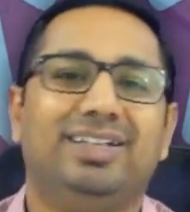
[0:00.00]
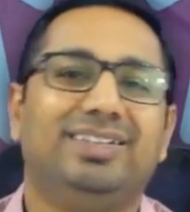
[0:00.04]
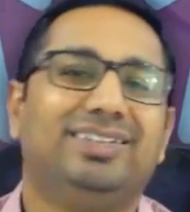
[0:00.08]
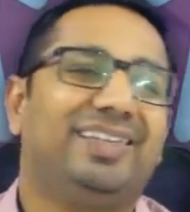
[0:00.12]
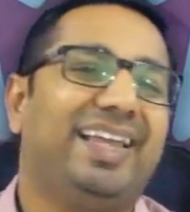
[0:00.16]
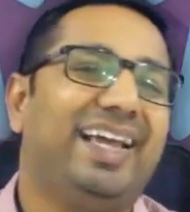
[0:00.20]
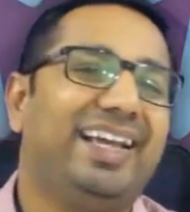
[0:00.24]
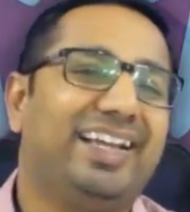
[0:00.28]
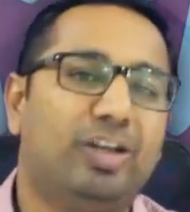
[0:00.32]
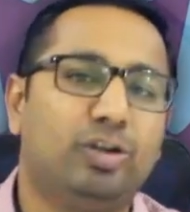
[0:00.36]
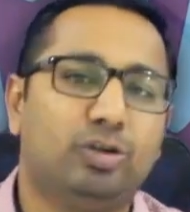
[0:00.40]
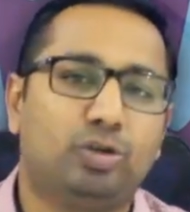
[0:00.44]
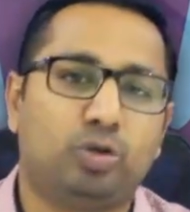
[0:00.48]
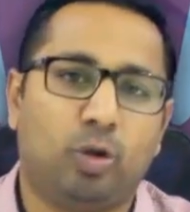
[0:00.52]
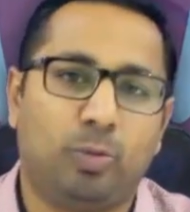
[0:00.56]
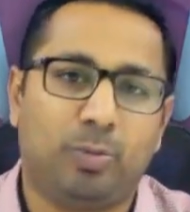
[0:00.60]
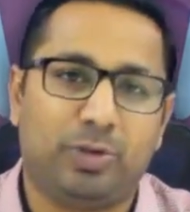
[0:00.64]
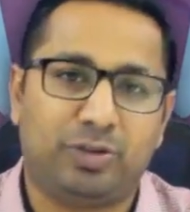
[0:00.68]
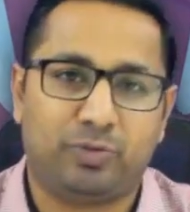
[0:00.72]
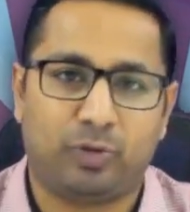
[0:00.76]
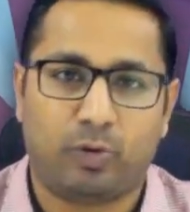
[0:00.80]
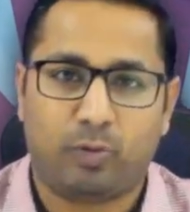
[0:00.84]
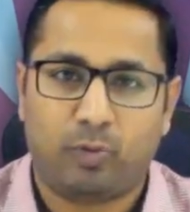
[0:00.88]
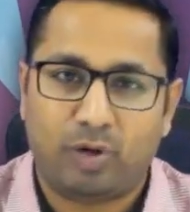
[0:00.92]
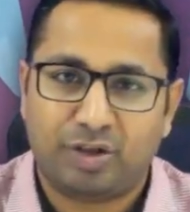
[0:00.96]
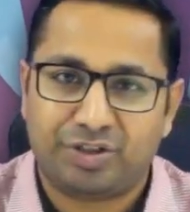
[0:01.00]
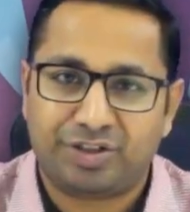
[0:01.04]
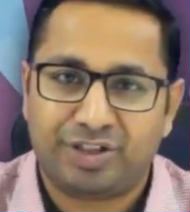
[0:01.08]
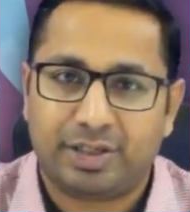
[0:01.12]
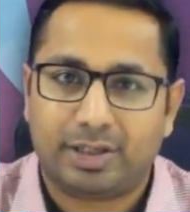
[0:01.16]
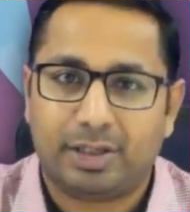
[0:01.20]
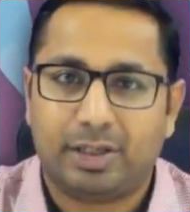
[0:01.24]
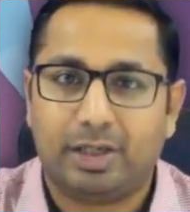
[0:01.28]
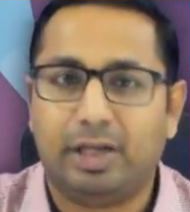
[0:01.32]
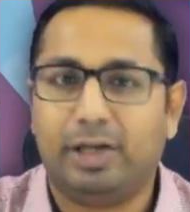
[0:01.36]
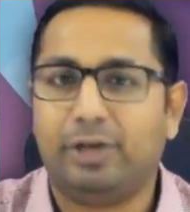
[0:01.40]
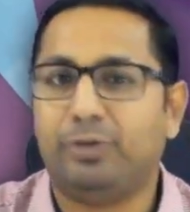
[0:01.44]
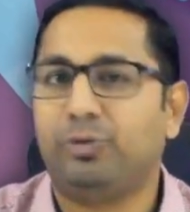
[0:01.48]
Thank you so much for
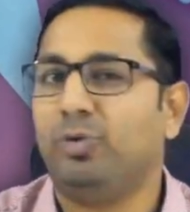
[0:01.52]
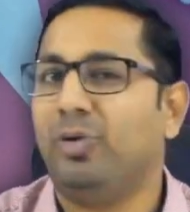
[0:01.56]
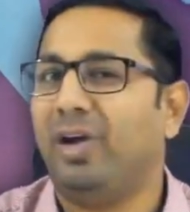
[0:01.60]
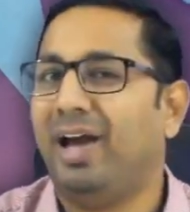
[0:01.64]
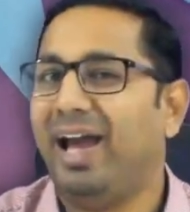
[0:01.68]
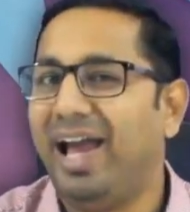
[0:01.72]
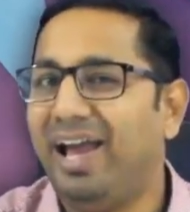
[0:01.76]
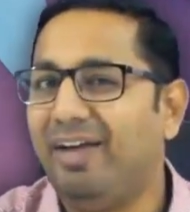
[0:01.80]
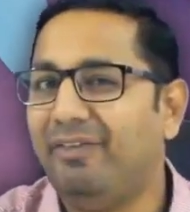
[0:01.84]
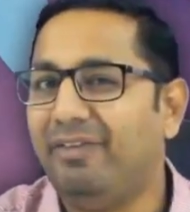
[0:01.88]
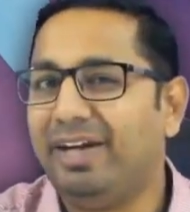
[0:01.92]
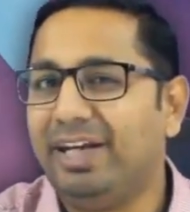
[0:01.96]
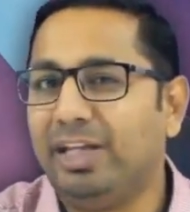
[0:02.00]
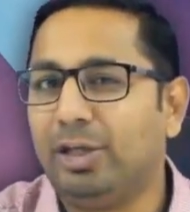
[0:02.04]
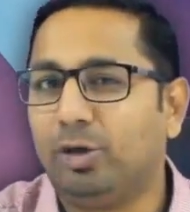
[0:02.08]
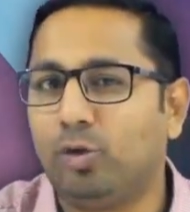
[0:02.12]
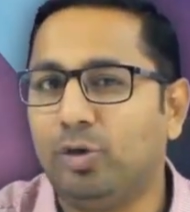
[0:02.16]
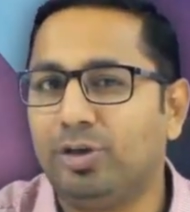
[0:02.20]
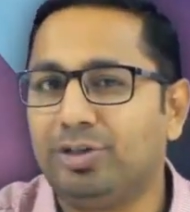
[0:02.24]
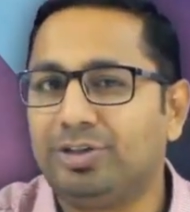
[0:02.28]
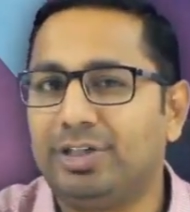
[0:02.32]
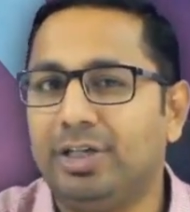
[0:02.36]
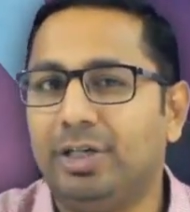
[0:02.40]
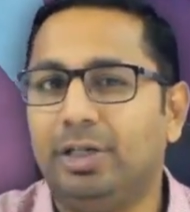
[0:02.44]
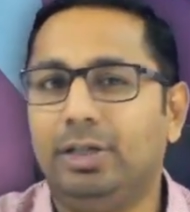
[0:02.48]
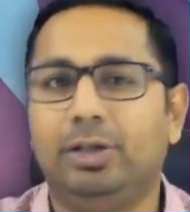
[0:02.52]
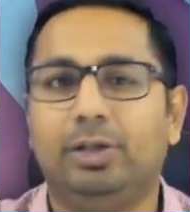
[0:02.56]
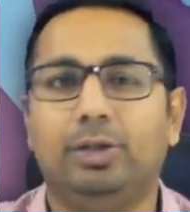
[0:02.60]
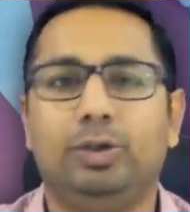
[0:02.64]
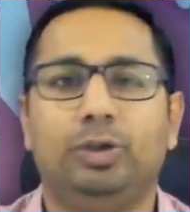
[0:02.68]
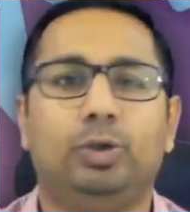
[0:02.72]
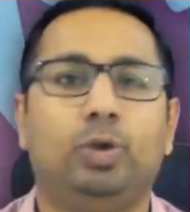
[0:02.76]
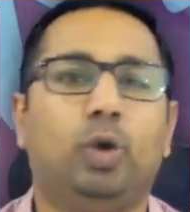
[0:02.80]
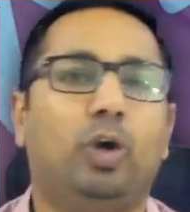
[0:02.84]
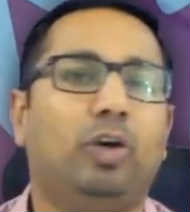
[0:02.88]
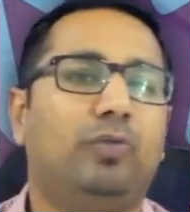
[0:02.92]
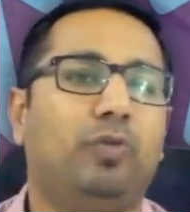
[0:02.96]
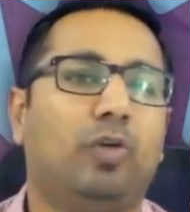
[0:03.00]
watching. If you have any
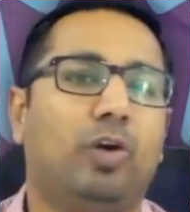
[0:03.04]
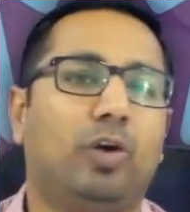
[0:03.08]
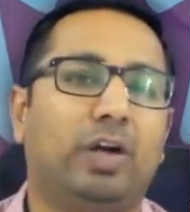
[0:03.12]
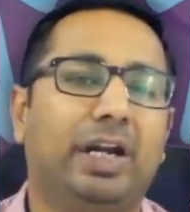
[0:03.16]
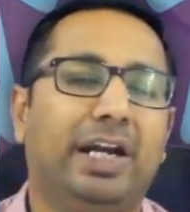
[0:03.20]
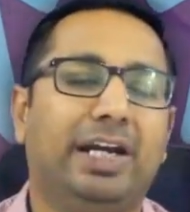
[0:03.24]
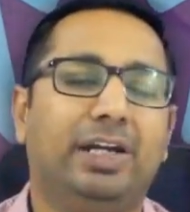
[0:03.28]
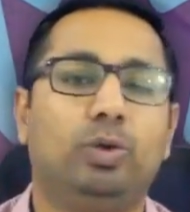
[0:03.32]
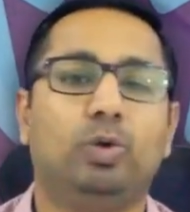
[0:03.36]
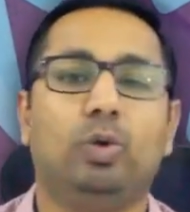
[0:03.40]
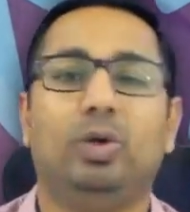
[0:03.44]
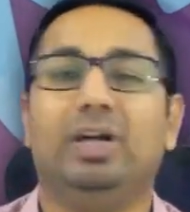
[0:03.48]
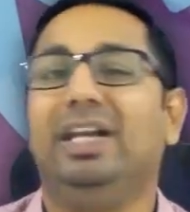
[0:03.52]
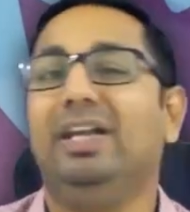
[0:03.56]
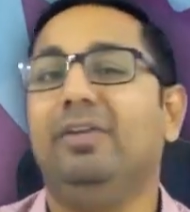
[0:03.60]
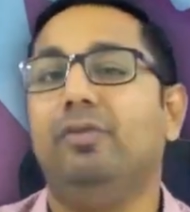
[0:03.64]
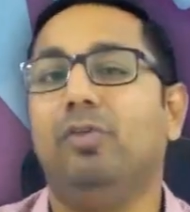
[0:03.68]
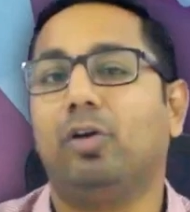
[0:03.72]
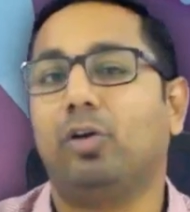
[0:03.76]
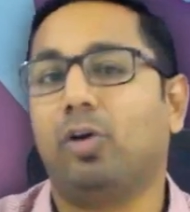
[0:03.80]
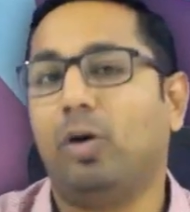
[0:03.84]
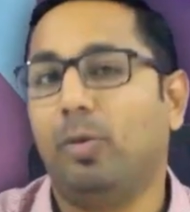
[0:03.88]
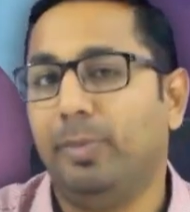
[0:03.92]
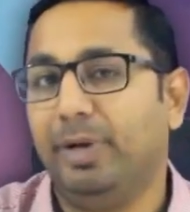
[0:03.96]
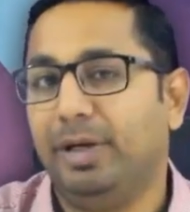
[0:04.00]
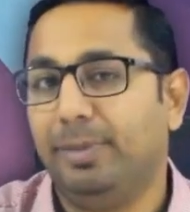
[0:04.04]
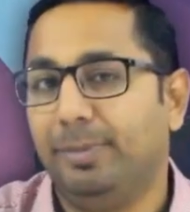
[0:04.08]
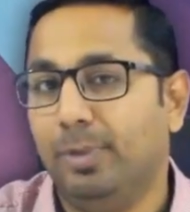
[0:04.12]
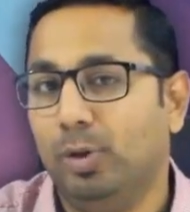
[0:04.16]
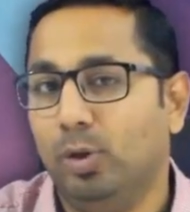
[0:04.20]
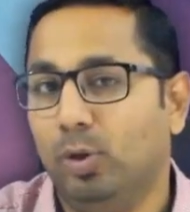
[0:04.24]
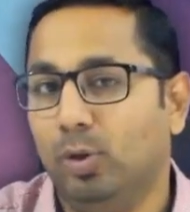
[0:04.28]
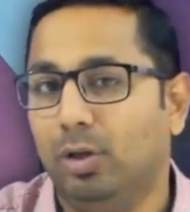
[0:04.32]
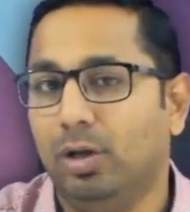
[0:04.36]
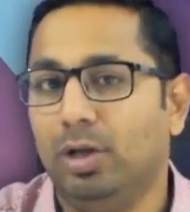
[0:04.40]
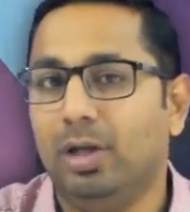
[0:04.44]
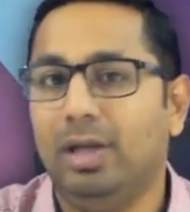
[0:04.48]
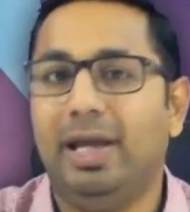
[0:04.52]
question, don't forget to leave a comment
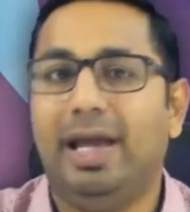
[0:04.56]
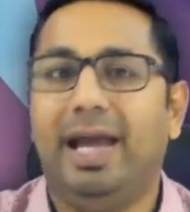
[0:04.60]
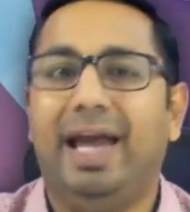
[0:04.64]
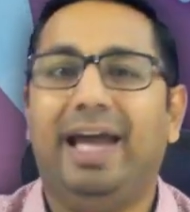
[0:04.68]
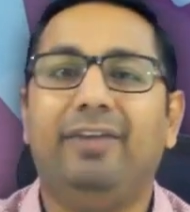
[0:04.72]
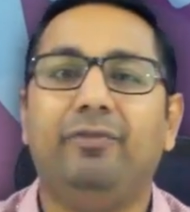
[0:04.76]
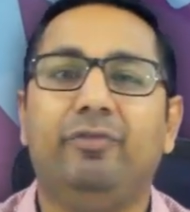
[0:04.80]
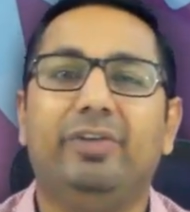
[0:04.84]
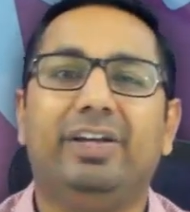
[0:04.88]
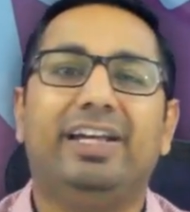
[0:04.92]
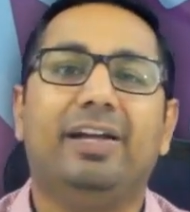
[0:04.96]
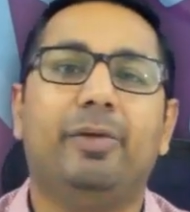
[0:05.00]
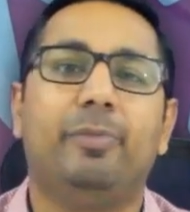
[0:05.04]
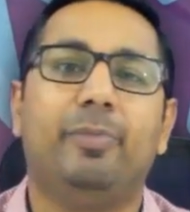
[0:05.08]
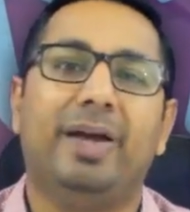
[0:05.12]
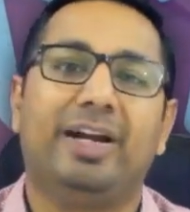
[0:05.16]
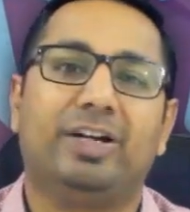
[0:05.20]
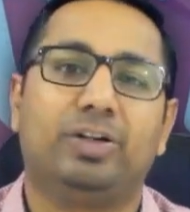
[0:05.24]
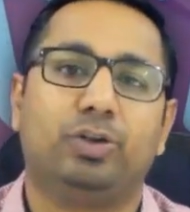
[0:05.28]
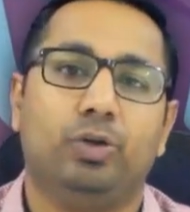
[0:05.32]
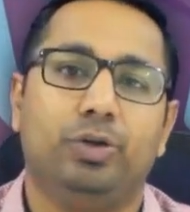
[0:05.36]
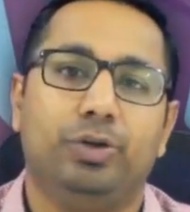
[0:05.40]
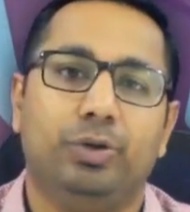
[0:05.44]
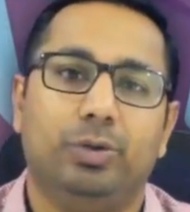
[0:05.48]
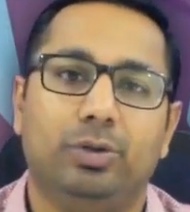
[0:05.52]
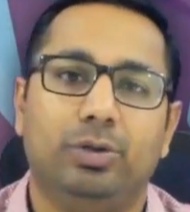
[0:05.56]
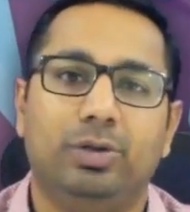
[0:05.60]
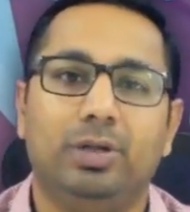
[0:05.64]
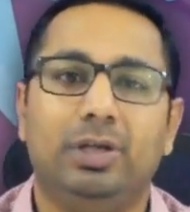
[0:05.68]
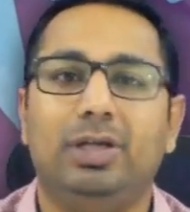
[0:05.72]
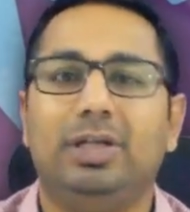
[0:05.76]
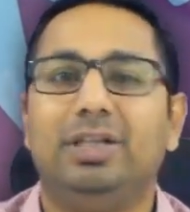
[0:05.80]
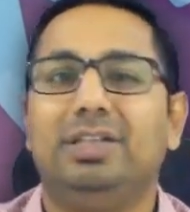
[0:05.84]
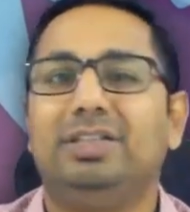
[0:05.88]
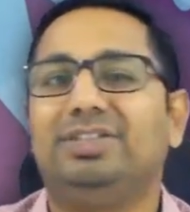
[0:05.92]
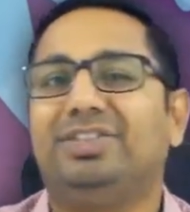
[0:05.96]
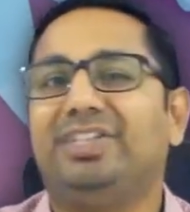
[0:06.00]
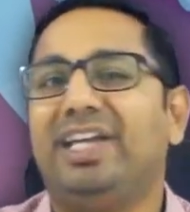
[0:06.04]
below and we get back to you.